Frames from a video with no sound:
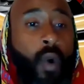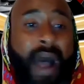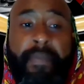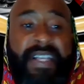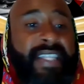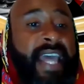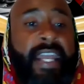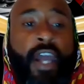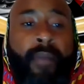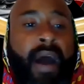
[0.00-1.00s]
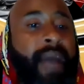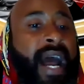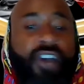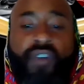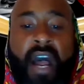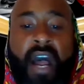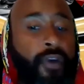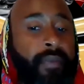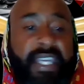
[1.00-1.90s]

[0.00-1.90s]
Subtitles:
I've been steady on my mind grind from the